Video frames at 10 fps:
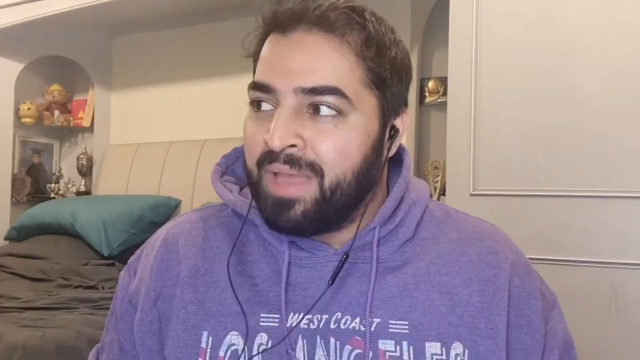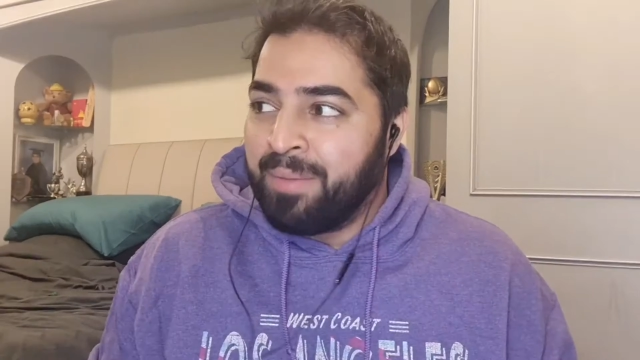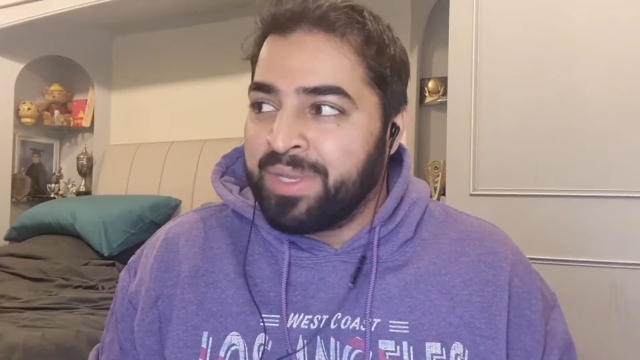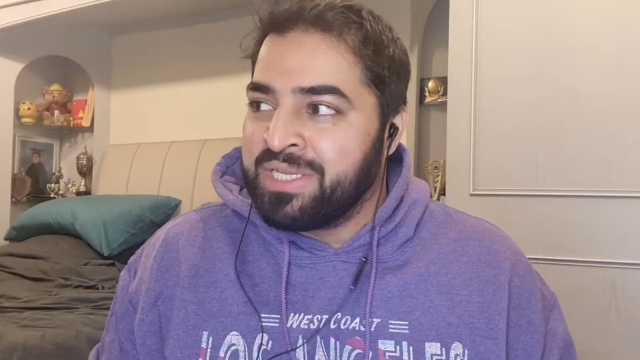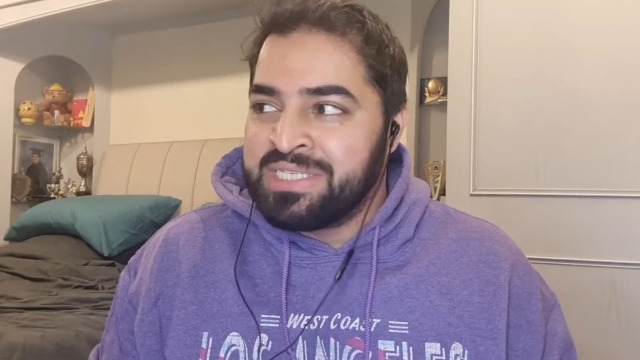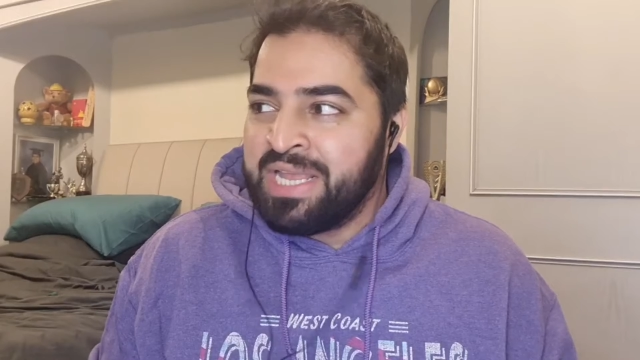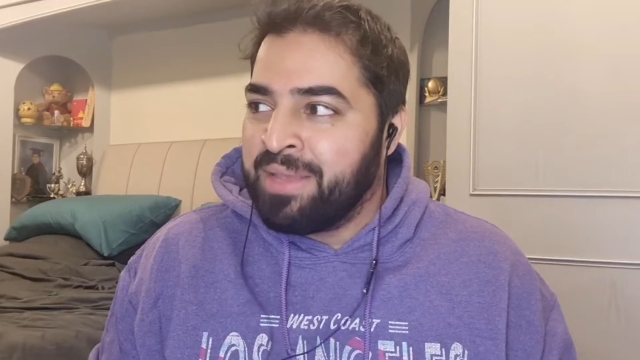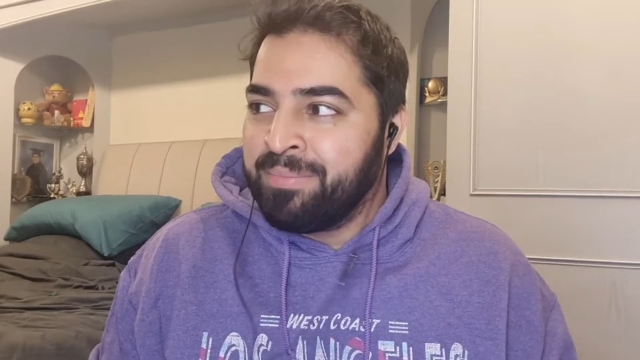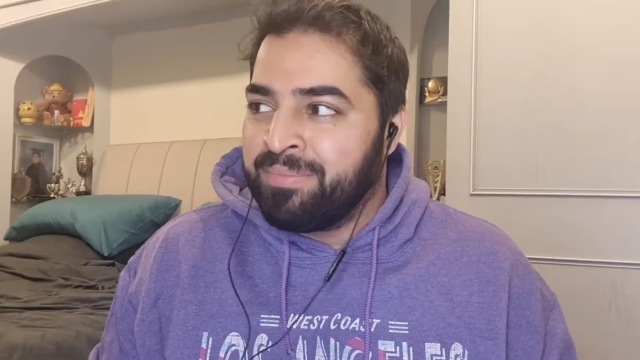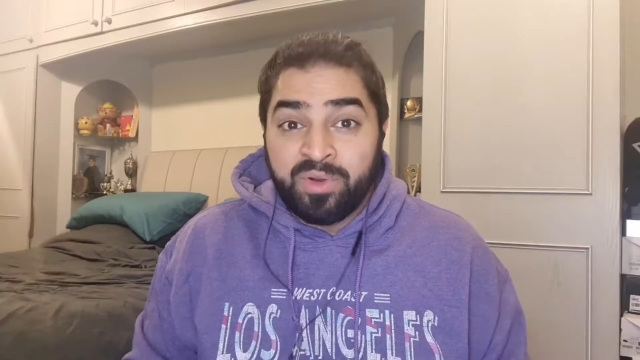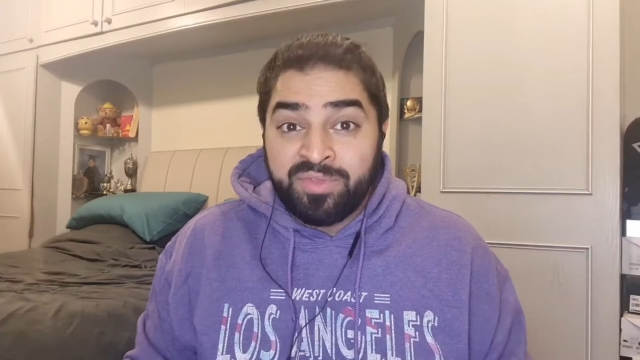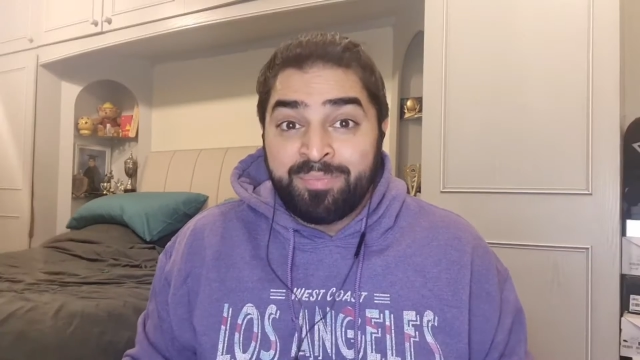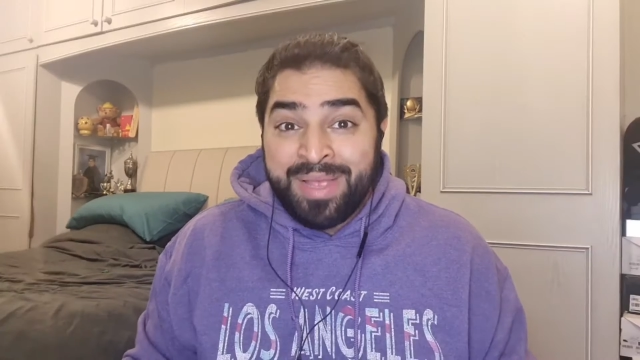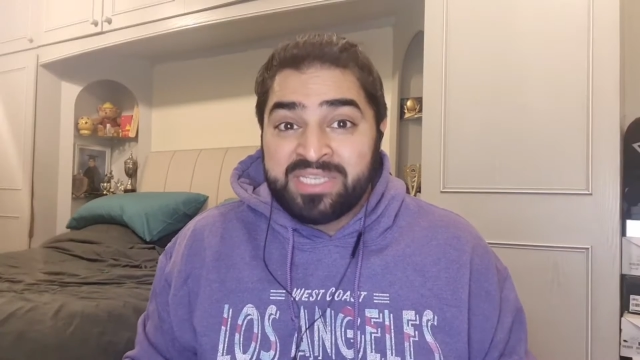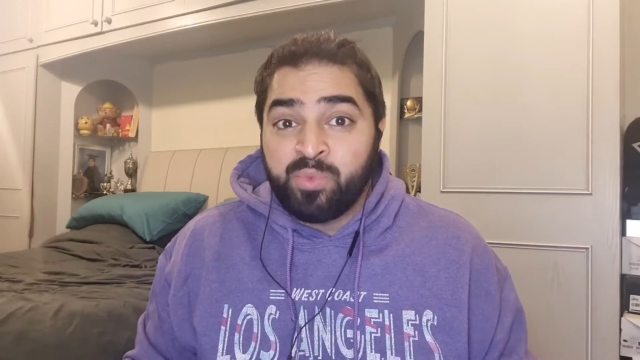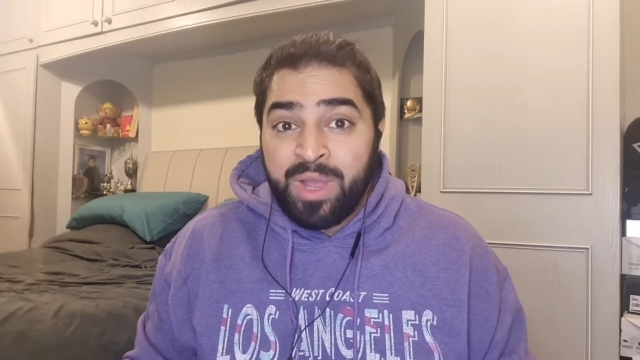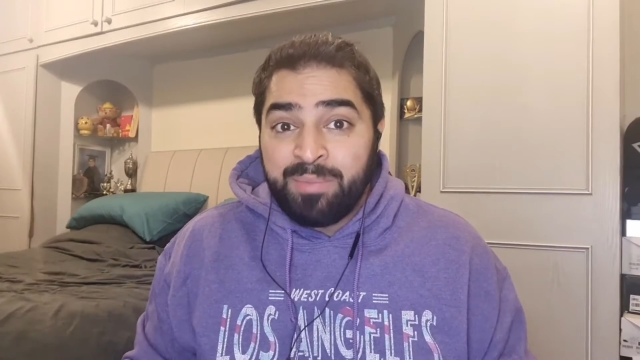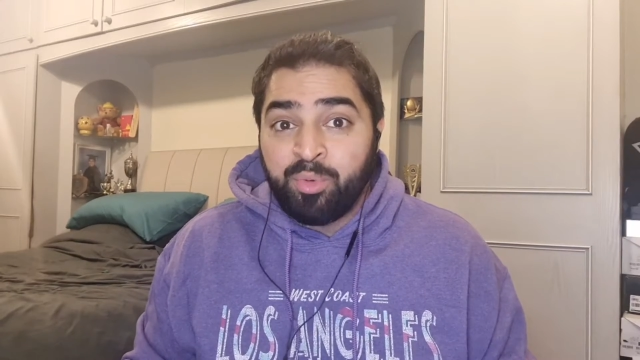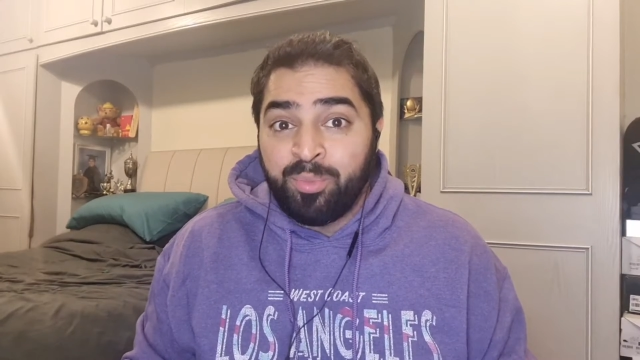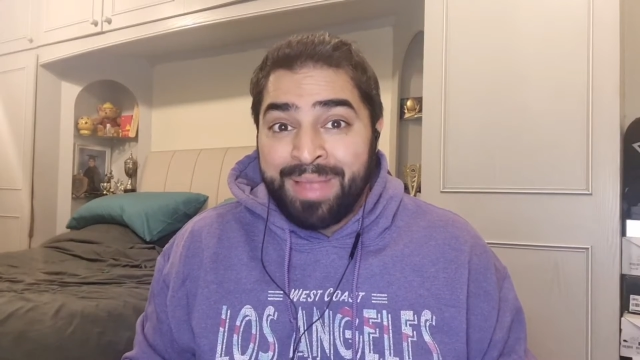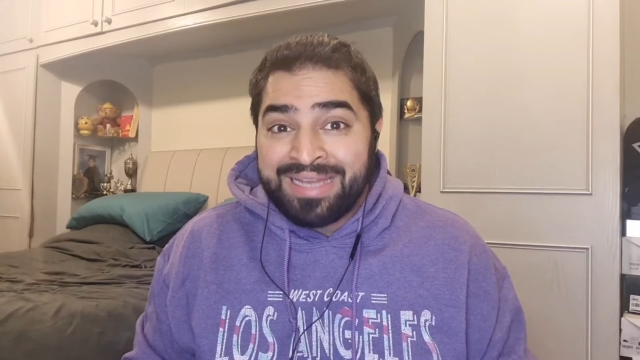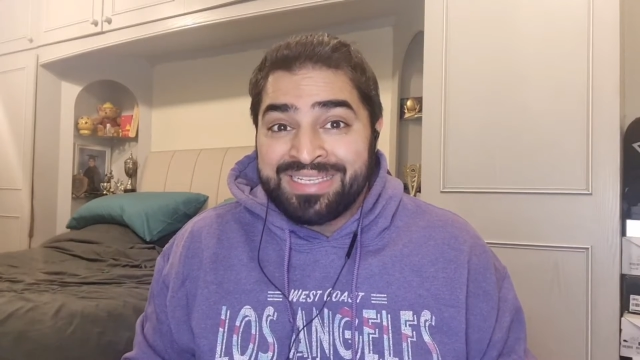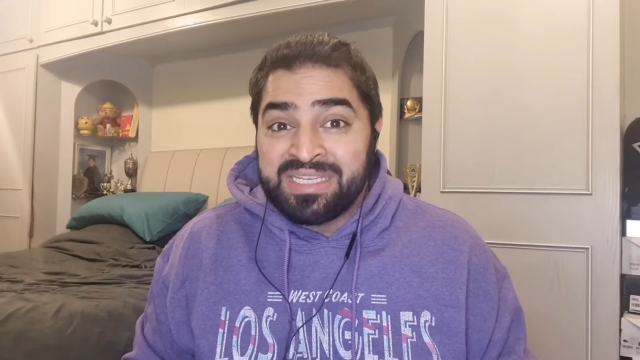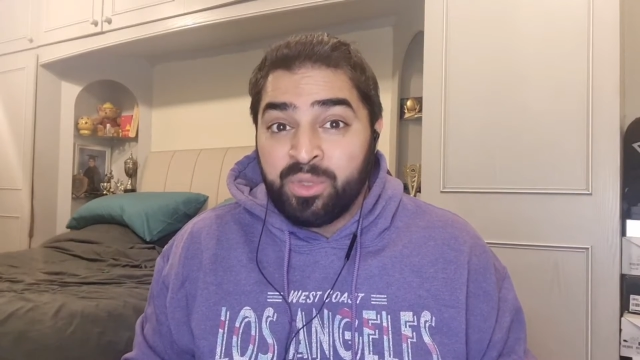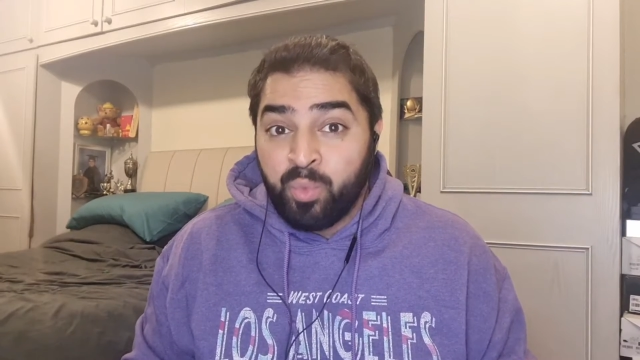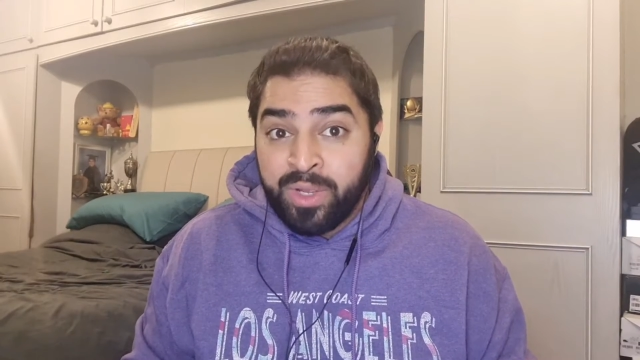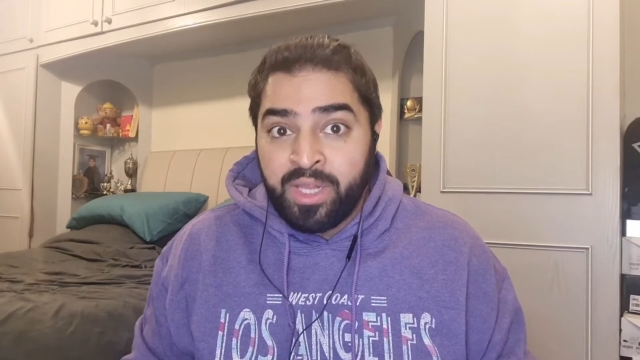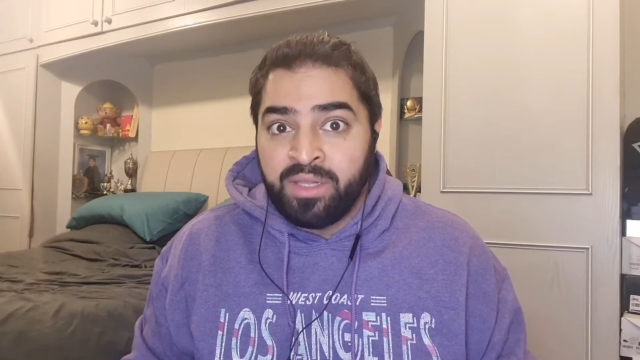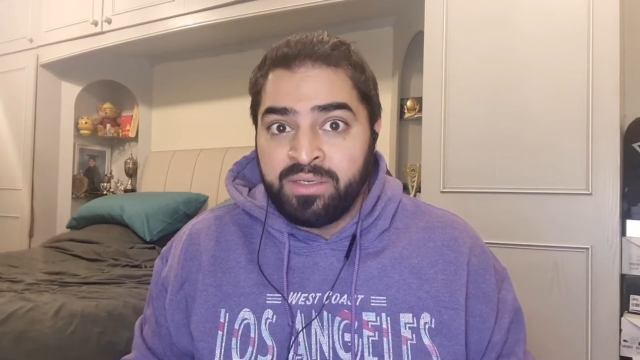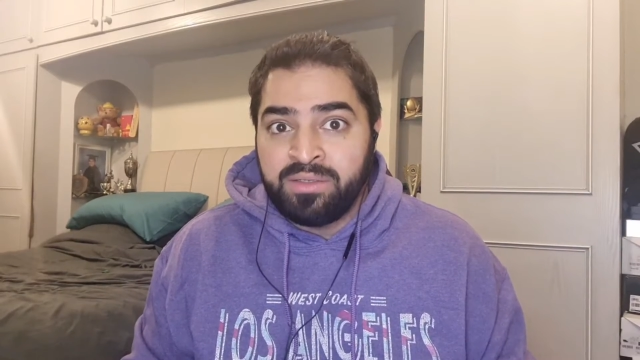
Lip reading: I'm gonna say it. One of the best white ball batters in the world.